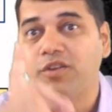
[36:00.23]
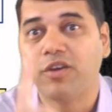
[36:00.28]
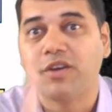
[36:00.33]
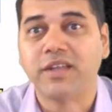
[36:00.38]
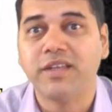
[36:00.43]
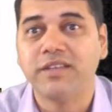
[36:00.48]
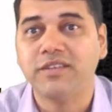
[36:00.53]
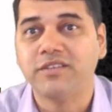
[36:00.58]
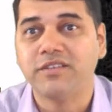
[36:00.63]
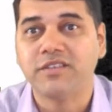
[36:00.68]
the
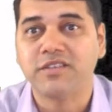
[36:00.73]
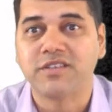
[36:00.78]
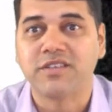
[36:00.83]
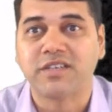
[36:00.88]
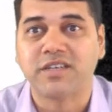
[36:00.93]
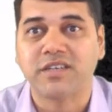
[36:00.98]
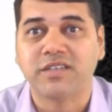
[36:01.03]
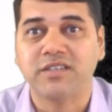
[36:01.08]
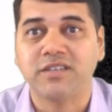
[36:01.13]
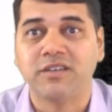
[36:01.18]
organization
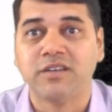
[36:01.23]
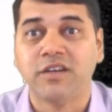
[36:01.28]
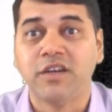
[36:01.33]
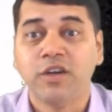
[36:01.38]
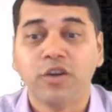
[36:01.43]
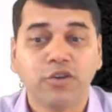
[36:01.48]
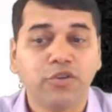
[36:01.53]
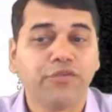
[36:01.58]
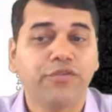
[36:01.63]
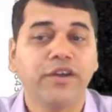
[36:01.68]
structure
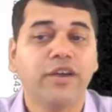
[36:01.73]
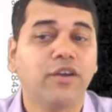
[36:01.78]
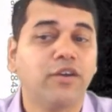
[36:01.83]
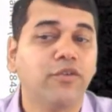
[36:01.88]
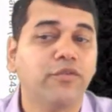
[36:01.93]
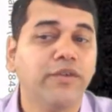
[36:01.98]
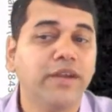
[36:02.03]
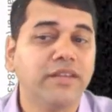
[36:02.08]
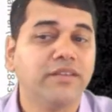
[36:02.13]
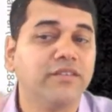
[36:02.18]
to figure
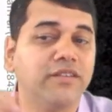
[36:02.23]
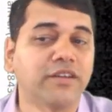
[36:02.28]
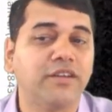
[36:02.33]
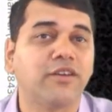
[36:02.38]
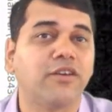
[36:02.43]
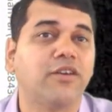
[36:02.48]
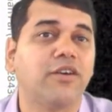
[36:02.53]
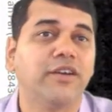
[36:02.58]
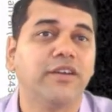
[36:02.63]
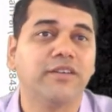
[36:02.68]
out where these
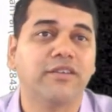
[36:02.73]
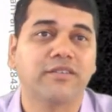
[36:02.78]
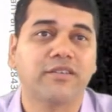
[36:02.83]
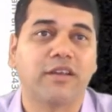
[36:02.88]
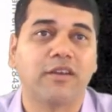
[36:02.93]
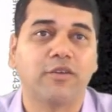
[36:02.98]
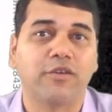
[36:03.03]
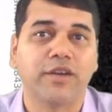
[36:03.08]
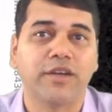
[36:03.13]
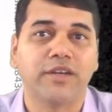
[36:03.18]
internal auditors
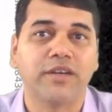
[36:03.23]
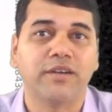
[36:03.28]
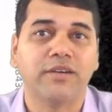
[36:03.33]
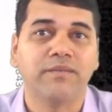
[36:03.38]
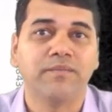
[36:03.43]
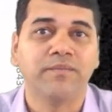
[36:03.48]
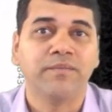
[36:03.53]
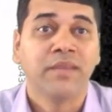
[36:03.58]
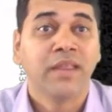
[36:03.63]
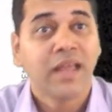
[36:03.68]
are located.
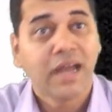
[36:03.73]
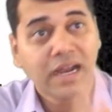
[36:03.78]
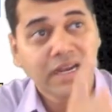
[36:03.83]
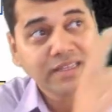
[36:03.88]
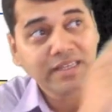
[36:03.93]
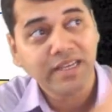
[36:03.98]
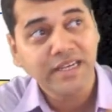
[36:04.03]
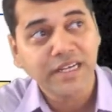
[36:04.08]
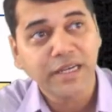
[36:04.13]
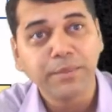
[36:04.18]
Are
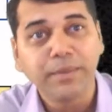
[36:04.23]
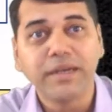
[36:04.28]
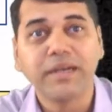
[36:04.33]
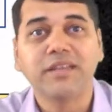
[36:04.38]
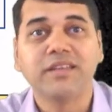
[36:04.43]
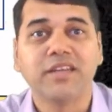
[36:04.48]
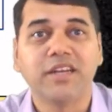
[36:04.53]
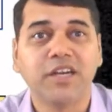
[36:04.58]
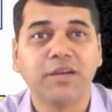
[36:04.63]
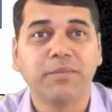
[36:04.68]
they
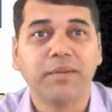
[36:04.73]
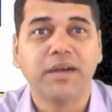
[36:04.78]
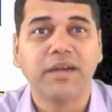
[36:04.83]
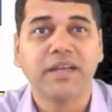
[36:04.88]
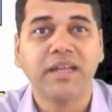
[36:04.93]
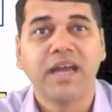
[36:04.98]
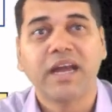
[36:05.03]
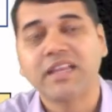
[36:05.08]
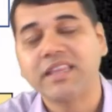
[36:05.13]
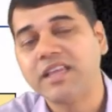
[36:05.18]
independent third
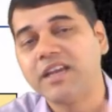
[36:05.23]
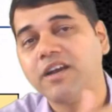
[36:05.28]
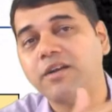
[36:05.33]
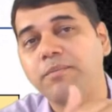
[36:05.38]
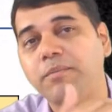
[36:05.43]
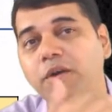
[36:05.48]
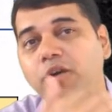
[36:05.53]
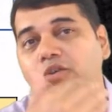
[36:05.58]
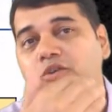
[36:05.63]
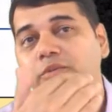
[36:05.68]
party? Are they
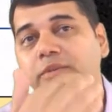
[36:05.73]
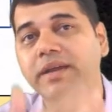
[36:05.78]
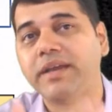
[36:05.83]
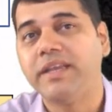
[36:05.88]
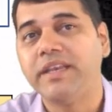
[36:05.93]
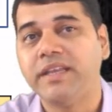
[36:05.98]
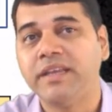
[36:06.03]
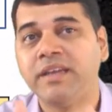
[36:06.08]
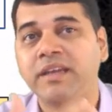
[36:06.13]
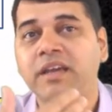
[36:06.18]
bound by
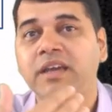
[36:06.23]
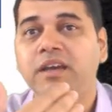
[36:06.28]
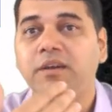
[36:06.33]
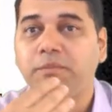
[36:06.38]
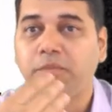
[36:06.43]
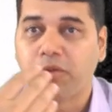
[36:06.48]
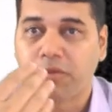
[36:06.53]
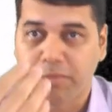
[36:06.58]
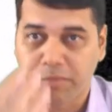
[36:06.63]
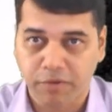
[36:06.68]
any
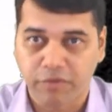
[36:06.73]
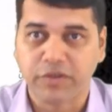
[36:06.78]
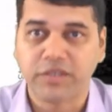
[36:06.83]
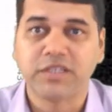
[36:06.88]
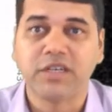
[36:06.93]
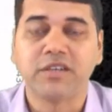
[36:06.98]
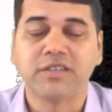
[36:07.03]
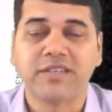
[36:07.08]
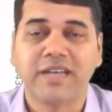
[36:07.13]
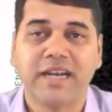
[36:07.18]

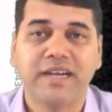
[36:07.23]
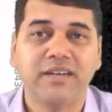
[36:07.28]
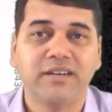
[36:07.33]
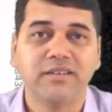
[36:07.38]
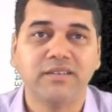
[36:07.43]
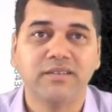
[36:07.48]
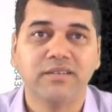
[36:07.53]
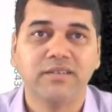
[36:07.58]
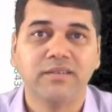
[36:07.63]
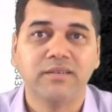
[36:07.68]
professional
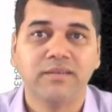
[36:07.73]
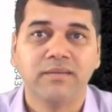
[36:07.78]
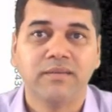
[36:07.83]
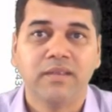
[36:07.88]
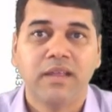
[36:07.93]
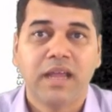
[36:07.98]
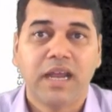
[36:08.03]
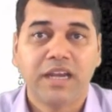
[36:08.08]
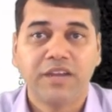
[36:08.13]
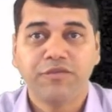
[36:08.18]
standards?
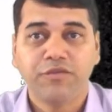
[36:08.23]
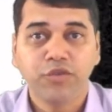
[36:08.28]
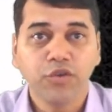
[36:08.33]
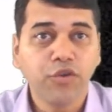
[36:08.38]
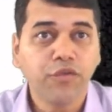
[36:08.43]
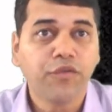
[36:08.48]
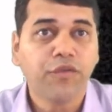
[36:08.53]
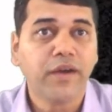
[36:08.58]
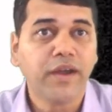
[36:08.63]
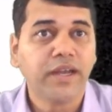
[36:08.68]
And if
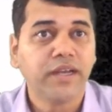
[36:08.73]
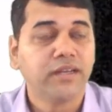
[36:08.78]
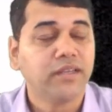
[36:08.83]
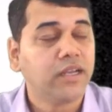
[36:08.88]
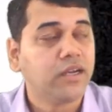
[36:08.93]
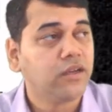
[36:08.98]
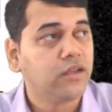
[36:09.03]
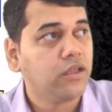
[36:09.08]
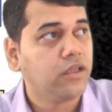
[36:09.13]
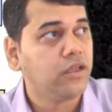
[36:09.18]
you find
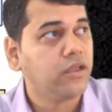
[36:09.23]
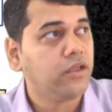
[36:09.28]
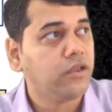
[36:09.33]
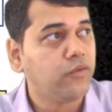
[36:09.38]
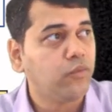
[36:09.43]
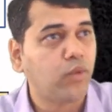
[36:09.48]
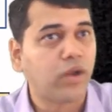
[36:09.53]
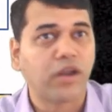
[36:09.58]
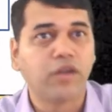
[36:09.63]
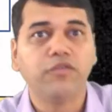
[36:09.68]
that
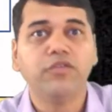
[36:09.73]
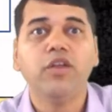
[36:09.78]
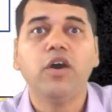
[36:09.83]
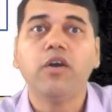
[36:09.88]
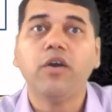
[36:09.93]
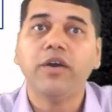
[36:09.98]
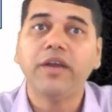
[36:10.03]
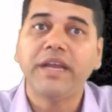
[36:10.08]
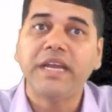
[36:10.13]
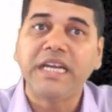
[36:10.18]
one of the
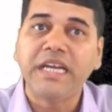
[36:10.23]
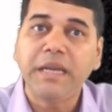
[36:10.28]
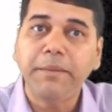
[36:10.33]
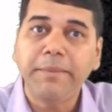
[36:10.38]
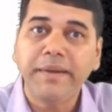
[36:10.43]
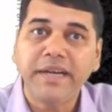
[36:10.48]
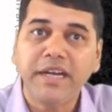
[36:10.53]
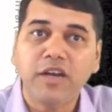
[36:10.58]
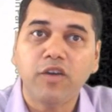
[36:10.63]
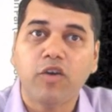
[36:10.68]

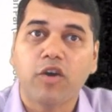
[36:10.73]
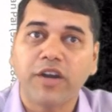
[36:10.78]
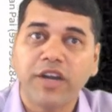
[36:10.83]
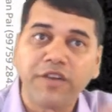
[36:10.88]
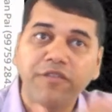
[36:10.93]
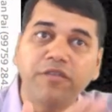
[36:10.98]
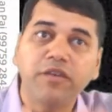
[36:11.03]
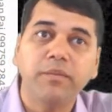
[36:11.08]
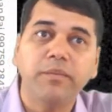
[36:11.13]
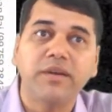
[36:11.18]
independent
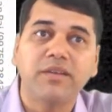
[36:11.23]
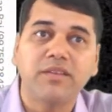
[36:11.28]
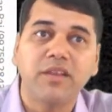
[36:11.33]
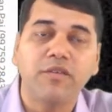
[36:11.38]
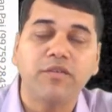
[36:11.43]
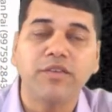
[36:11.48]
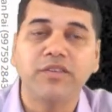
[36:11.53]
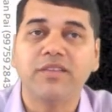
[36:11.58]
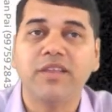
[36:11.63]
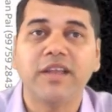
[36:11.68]
audit firm
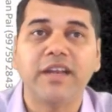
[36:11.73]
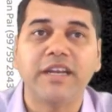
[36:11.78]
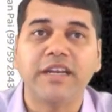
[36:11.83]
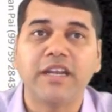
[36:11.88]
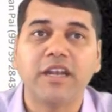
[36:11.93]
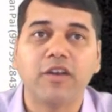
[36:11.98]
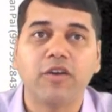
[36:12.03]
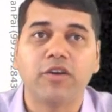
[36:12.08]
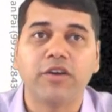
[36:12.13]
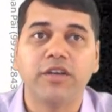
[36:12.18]
itself is their
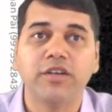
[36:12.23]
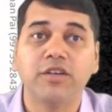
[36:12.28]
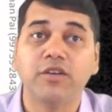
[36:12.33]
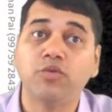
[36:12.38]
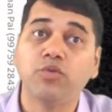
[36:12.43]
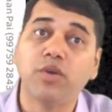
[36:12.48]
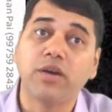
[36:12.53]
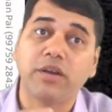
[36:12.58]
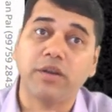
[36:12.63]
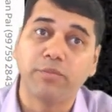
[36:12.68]
internal auditor
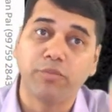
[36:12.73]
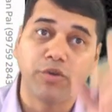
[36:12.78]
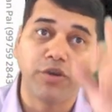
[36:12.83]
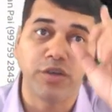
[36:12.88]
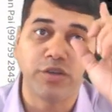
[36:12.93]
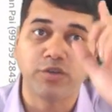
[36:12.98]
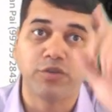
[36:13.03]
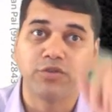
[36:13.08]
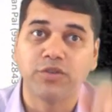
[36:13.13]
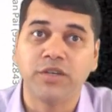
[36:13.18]
who are
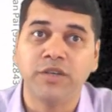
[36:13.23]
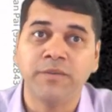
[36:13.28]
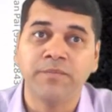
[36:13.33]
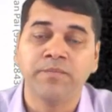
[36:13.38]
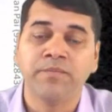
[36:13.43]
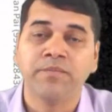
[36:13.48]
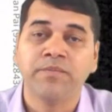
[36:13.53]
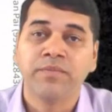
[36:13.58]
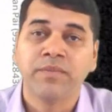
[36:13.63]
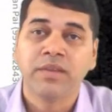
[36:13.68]
reporting to
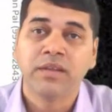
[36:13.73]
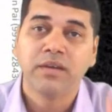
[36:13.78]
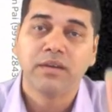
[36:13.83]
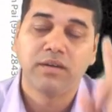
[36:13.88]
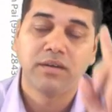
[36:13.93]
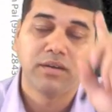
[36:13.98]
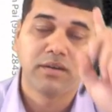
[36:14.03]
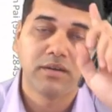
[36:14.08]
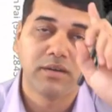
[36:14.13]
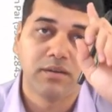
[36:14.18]

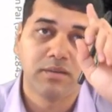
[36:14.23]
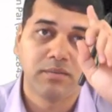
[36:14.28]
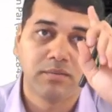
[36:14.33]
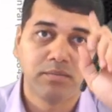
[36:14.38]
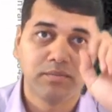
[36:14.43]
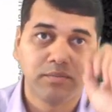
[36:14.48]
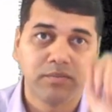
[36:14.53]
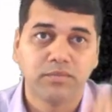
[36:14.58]
the